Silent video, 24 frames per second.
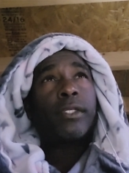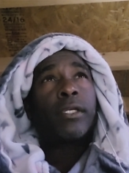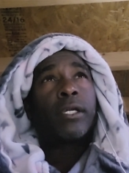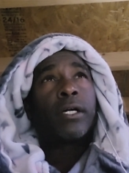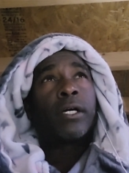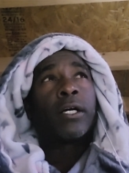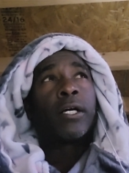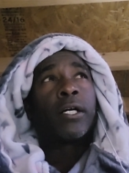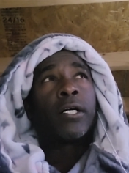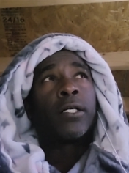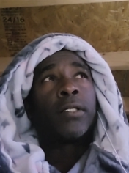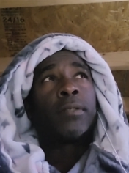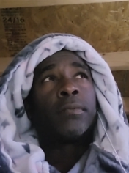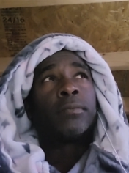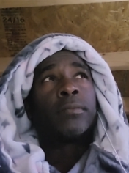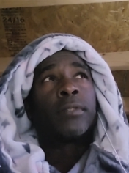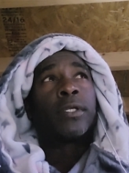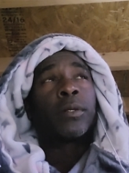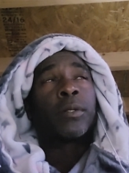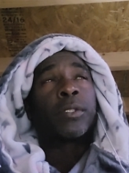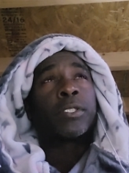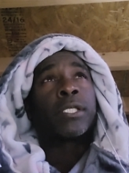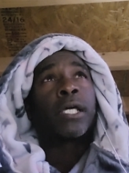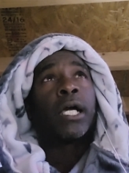
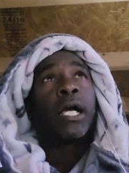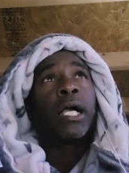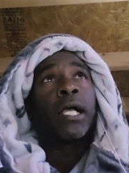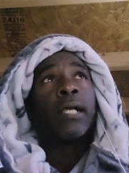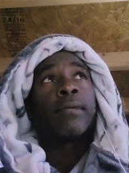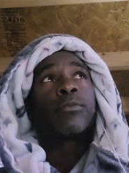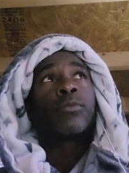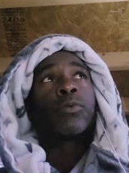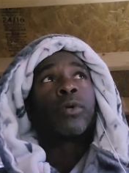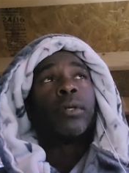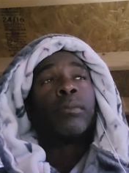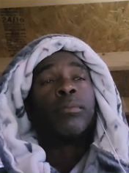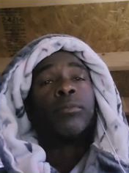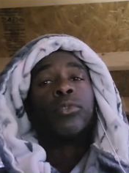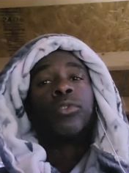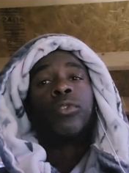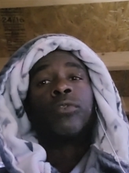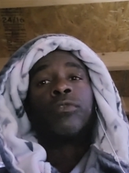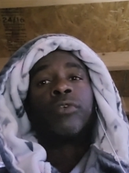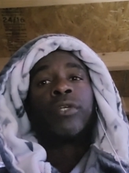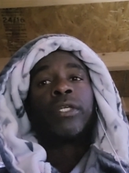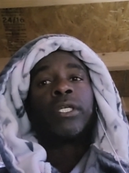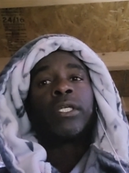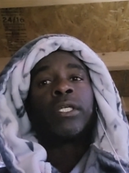There were times where
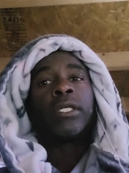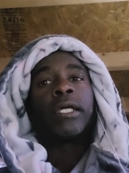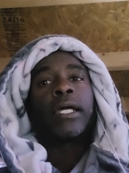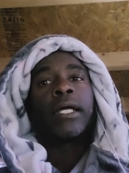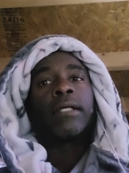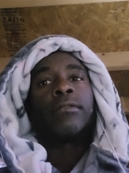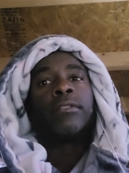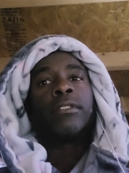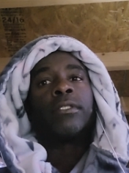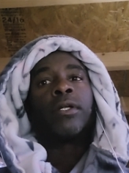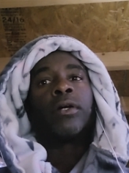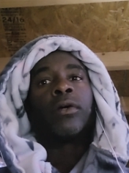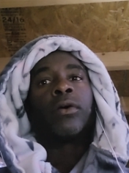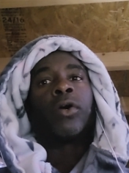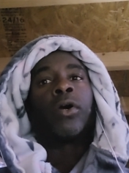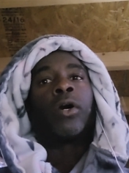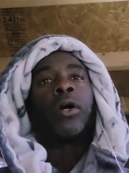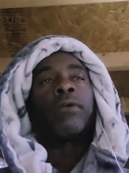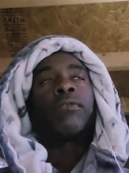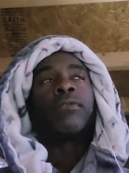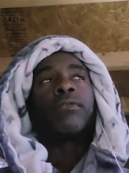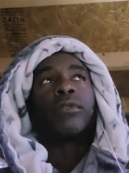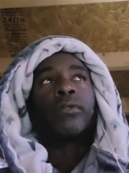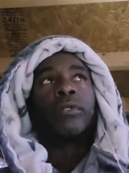moving,
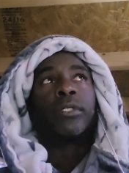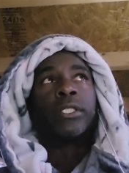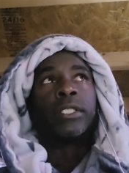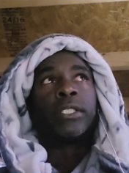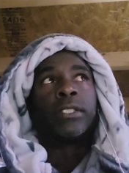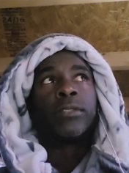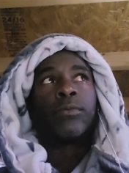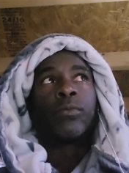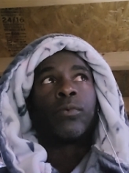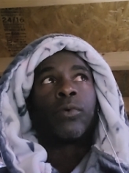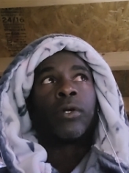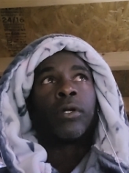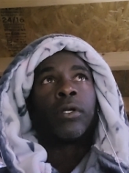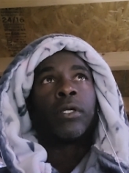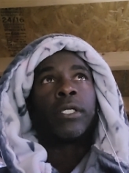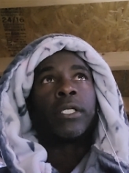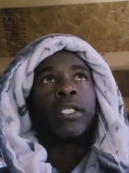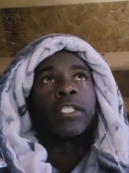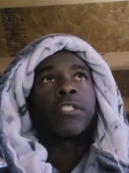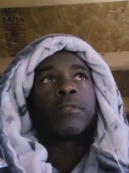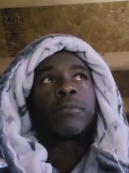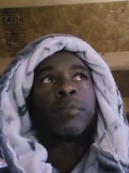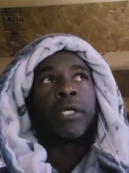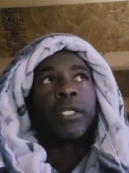off grid were
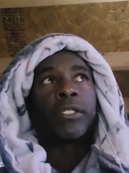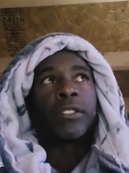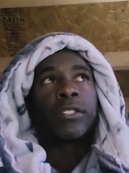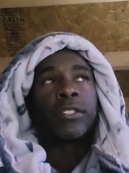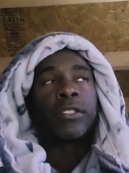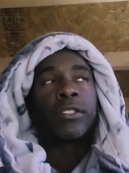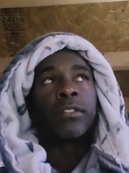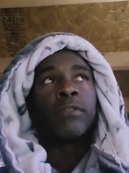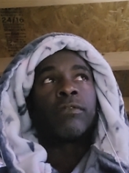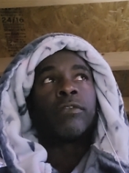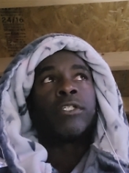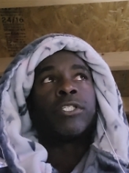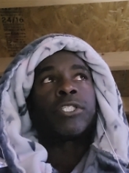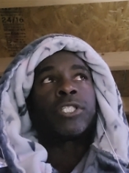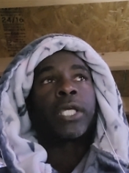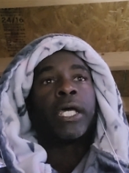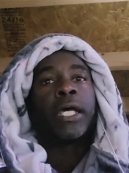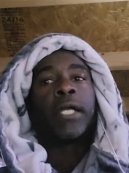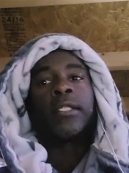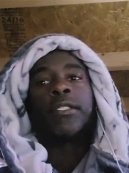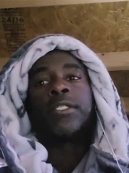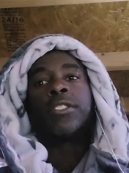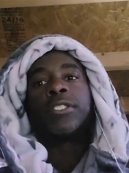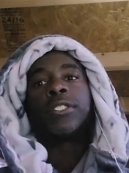expensive and
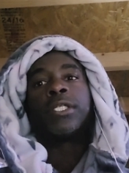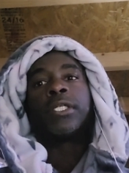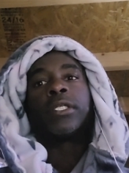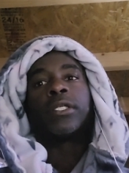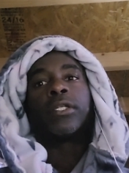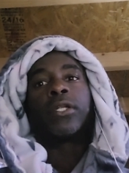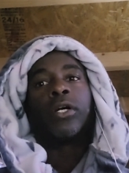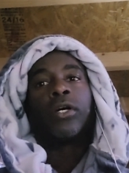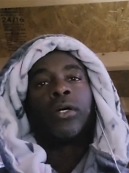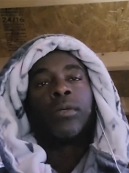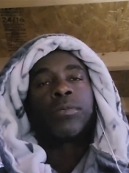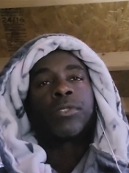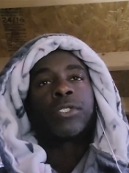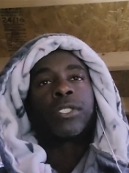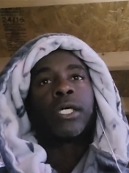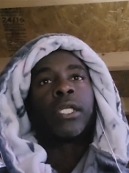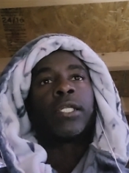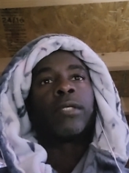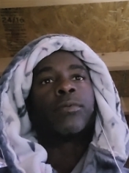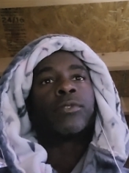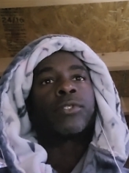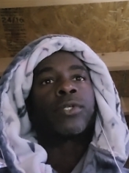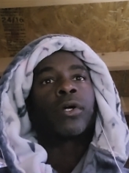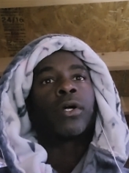challenging, and
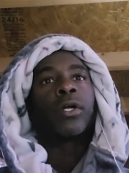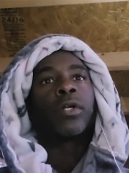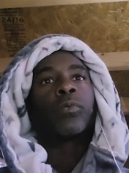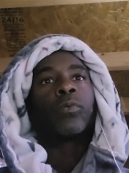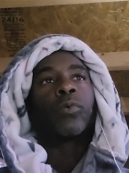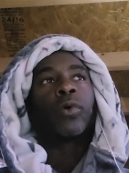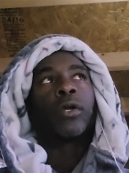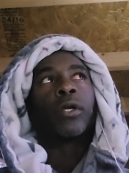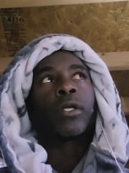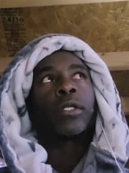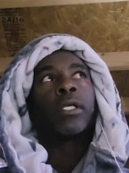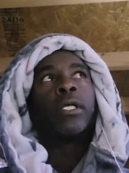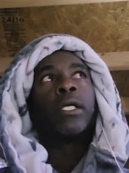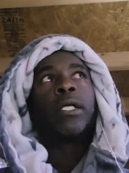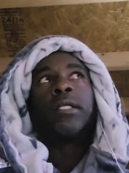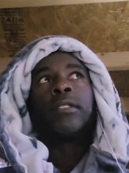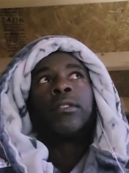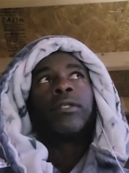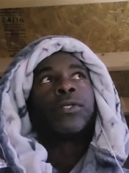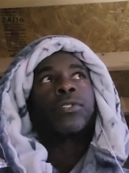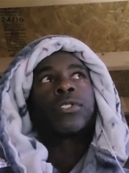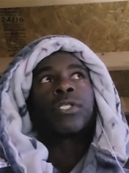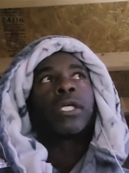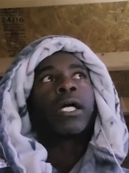homesteading was hard work.
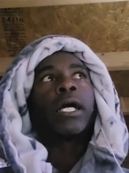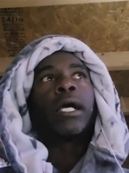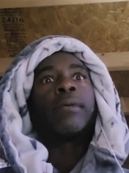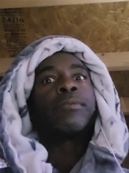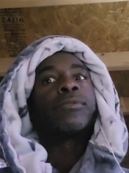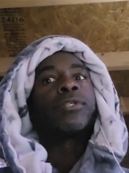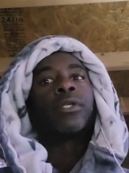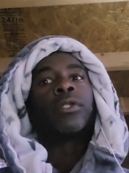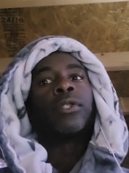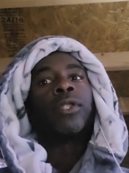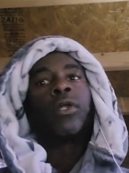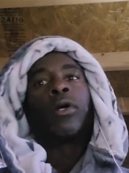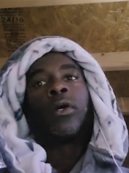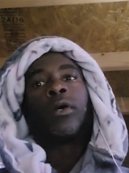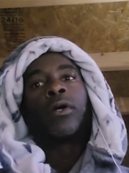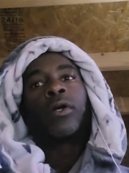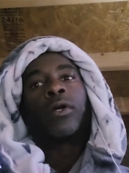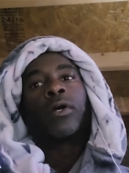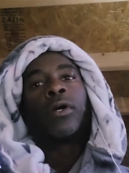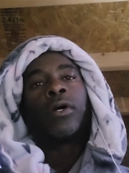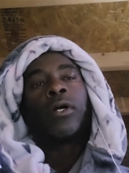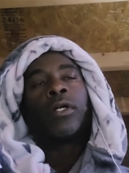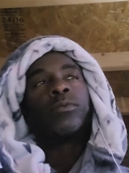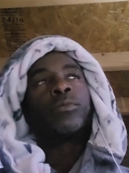Those times are long
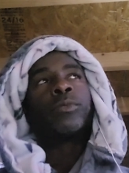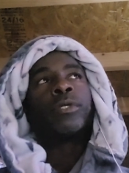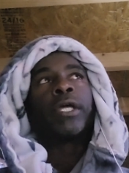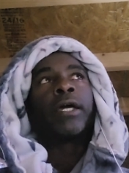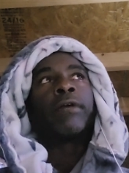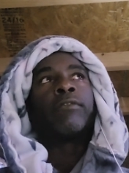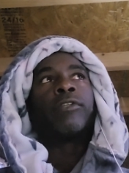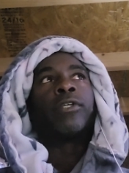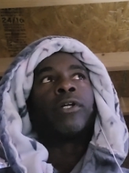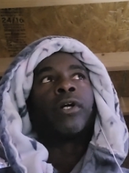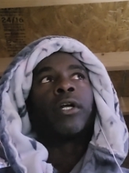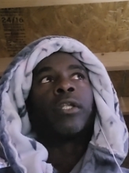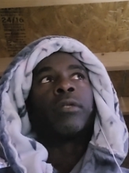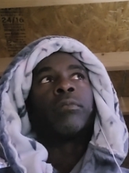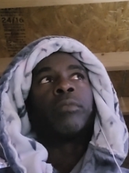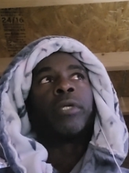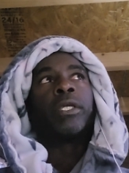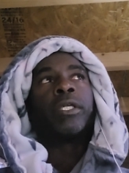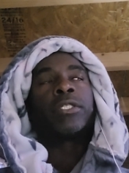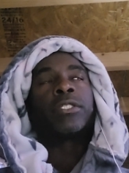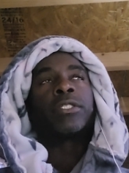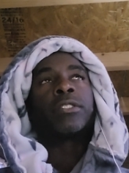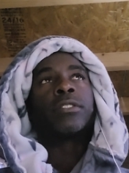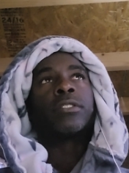gone. We have the
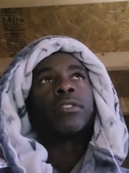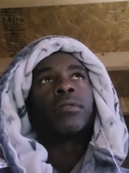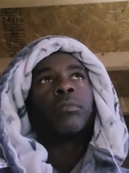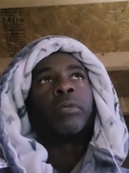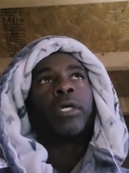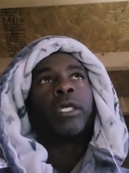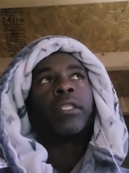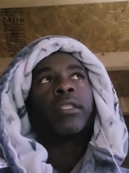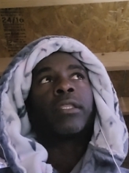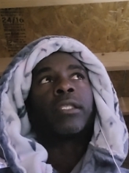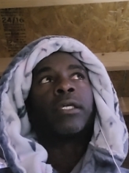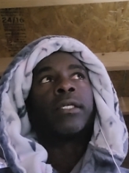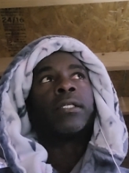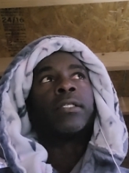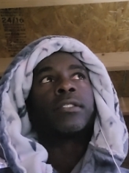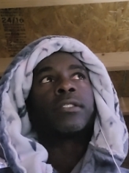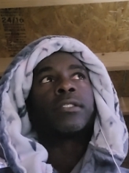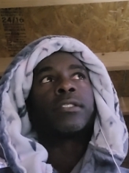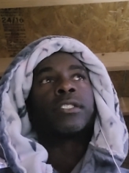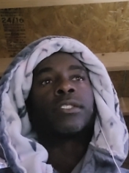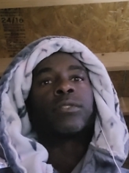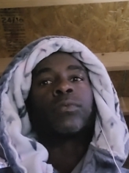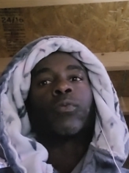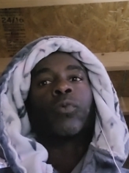automation to make
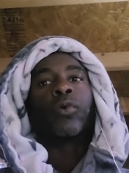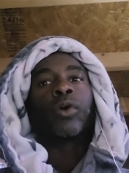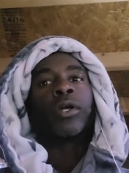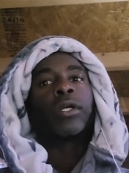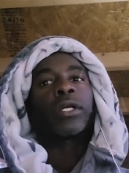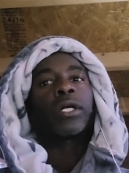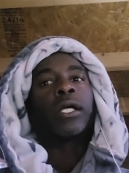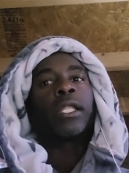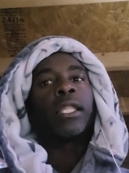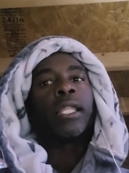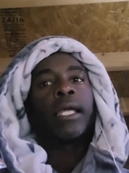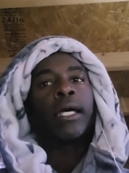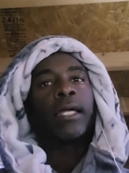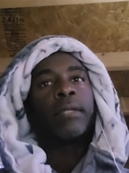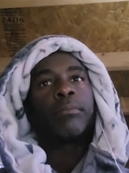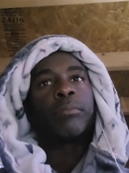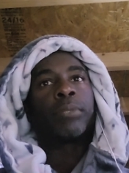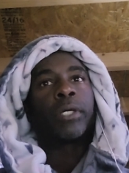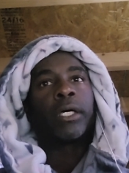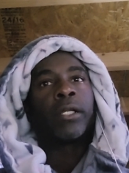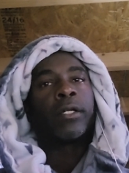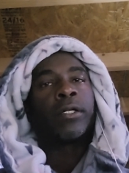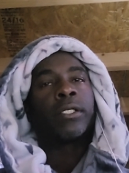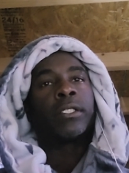things just work a lot
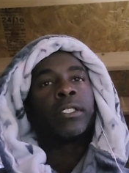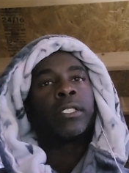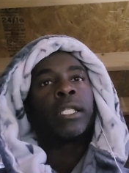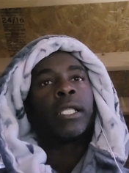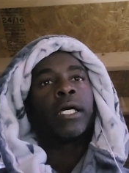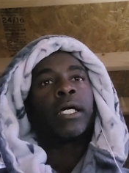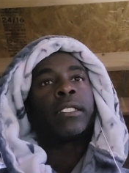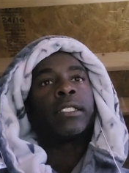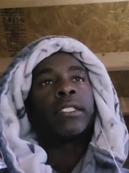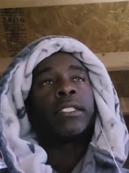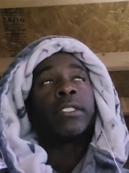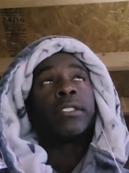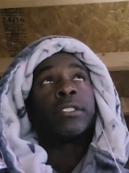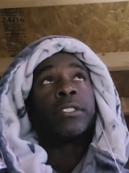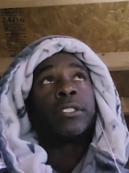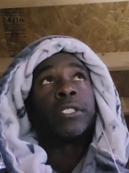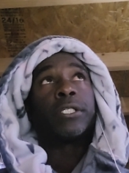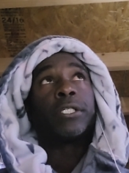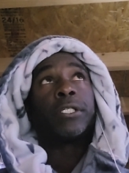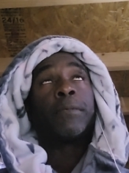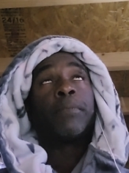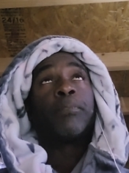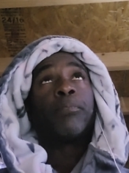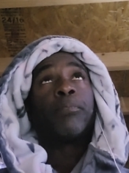better and a lot easier.